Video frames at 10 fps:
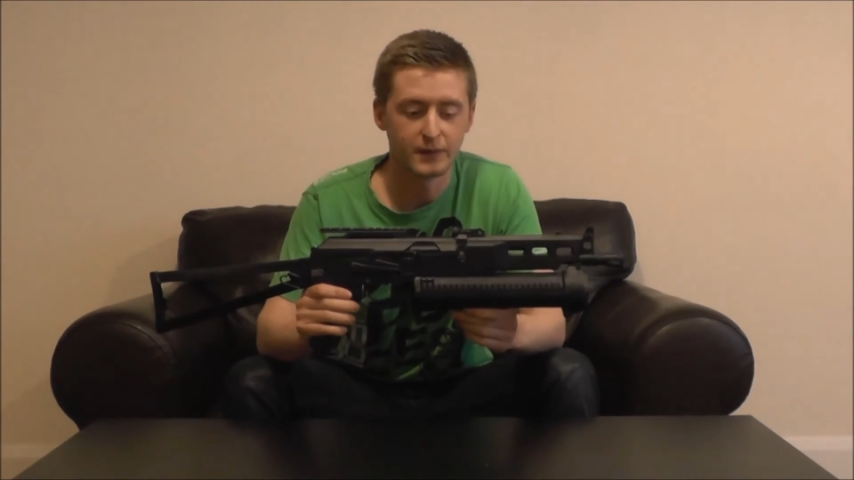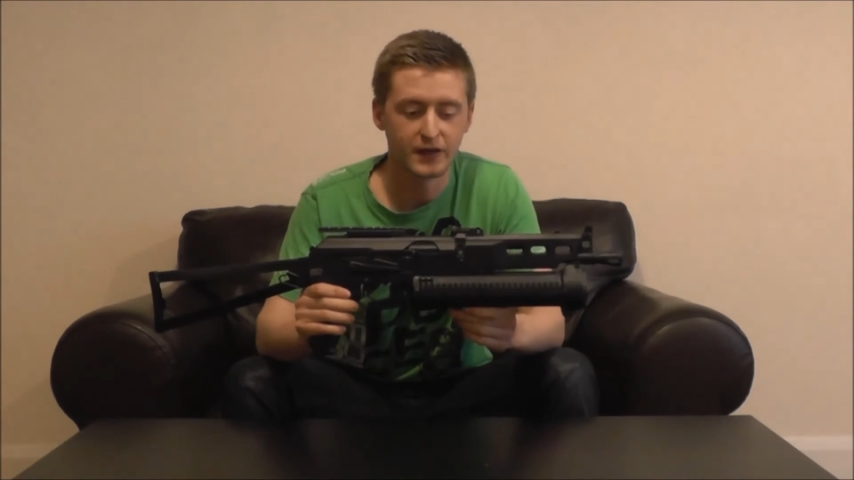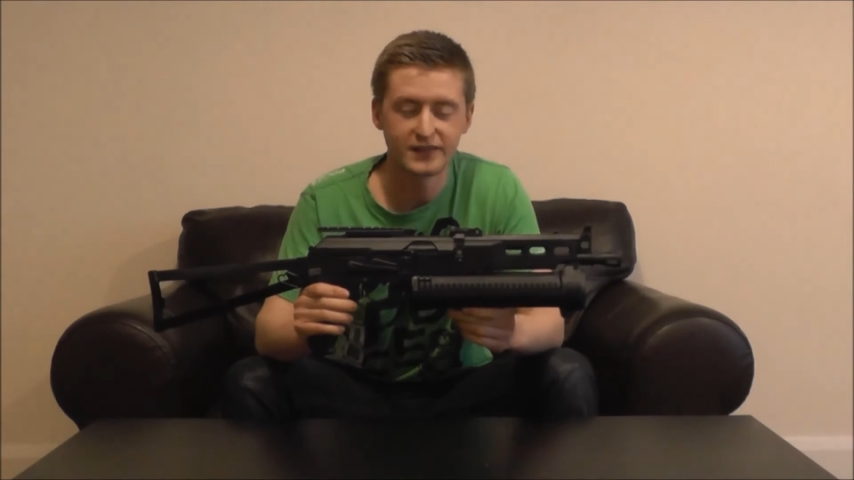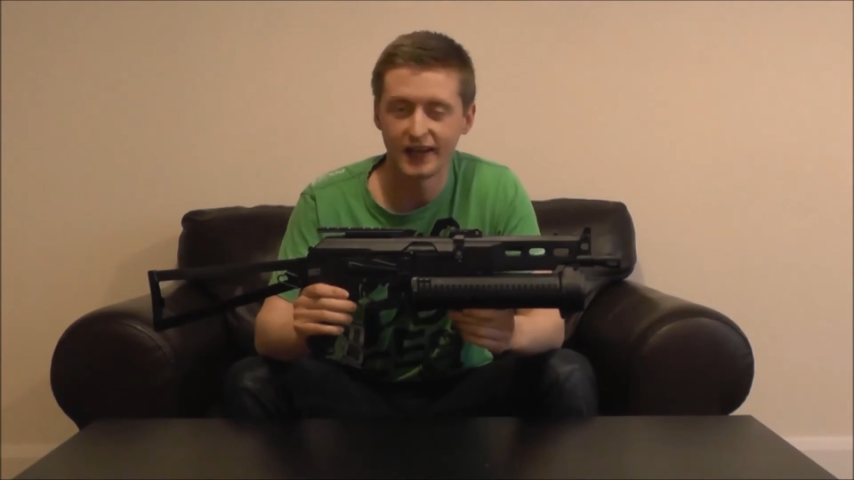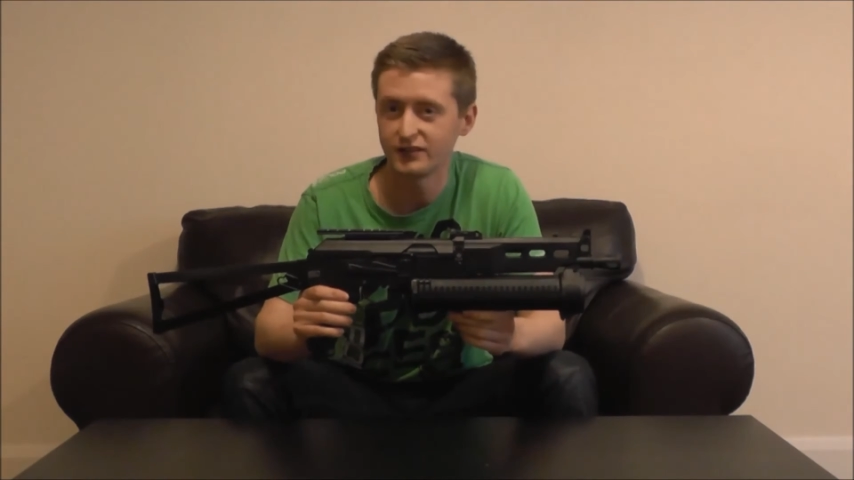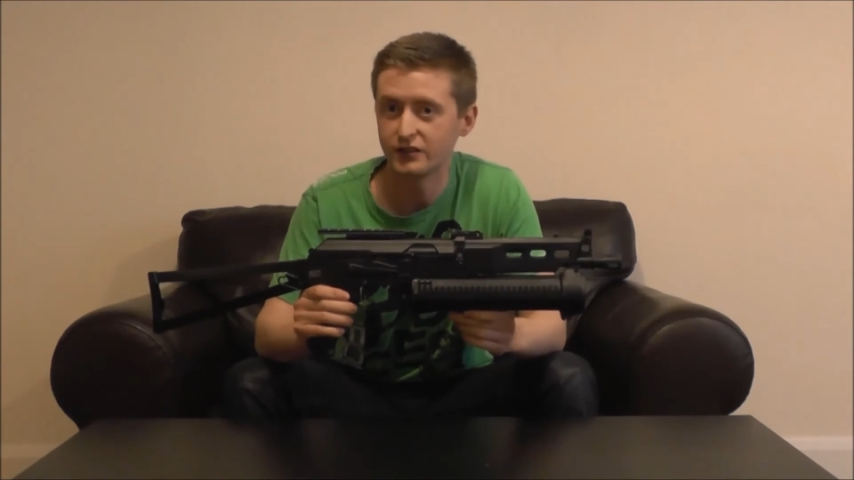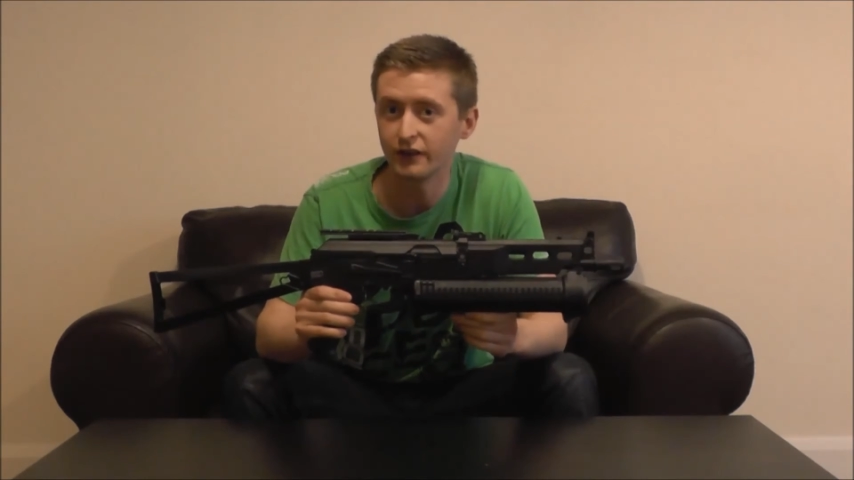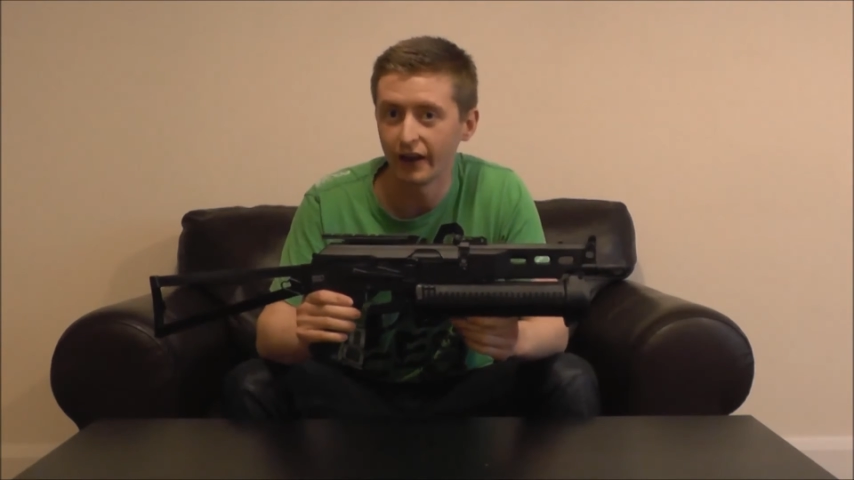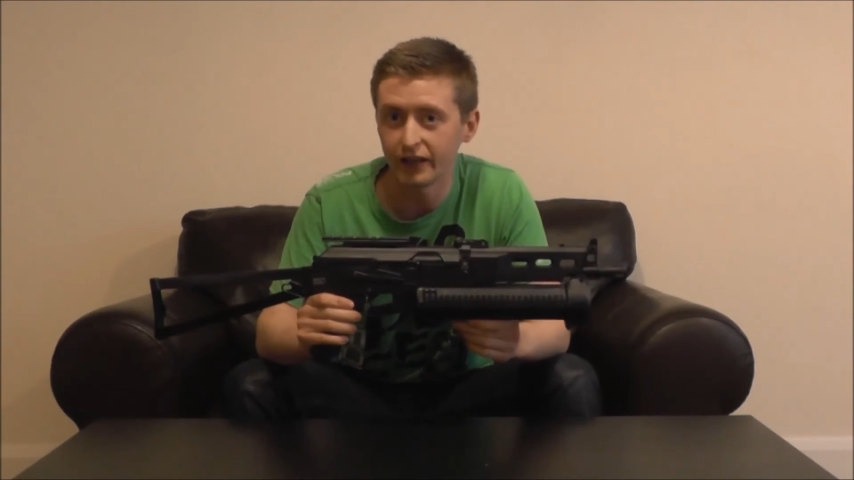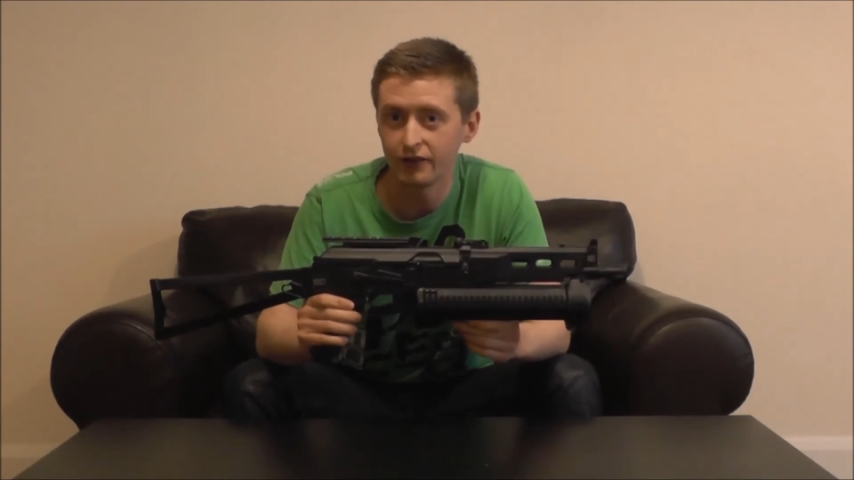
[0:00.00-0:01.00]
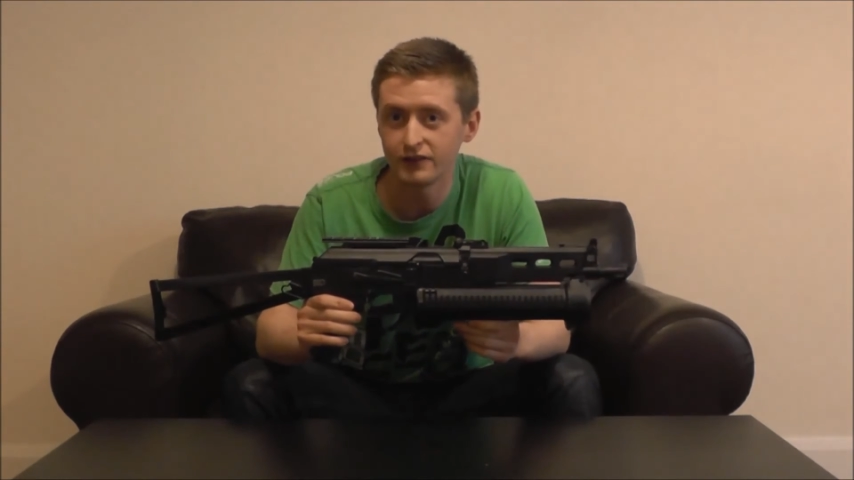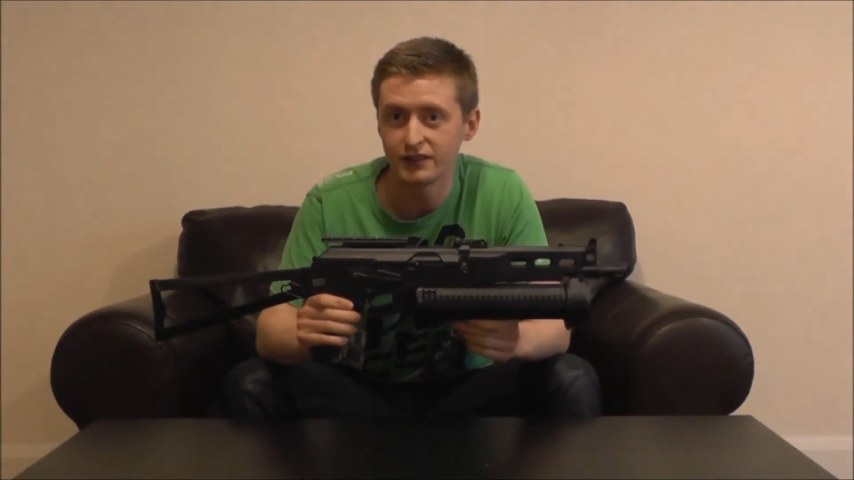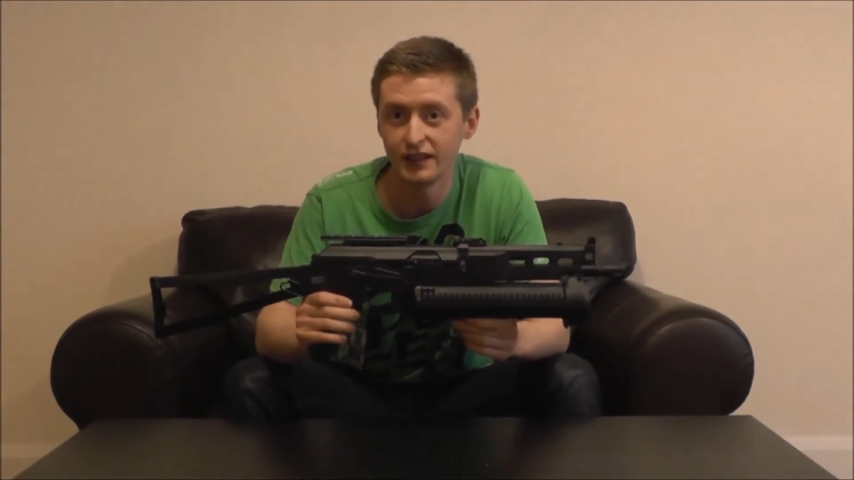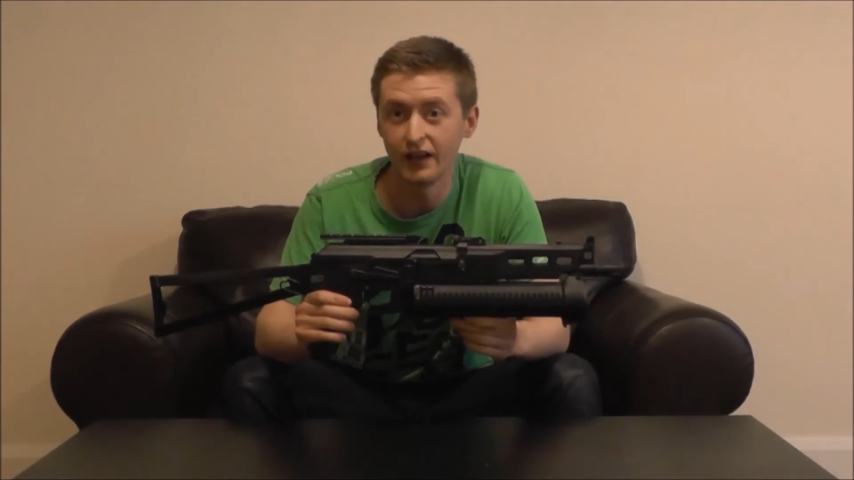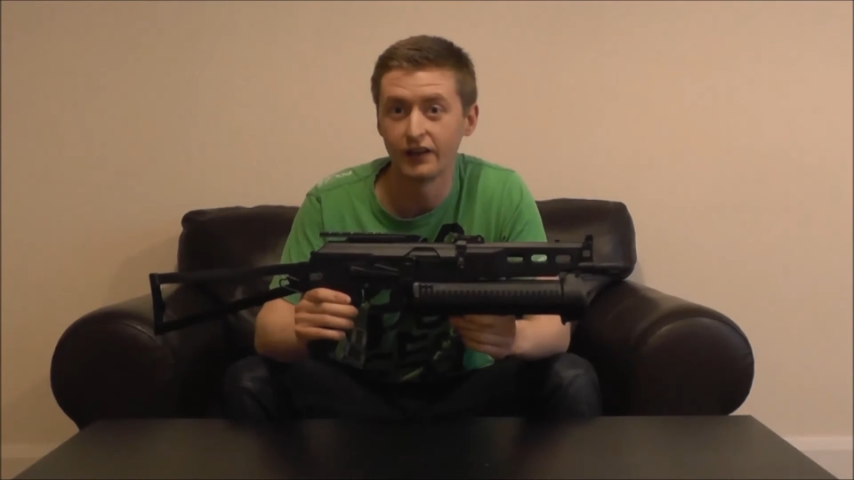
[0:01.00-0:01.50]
because it has good accuracy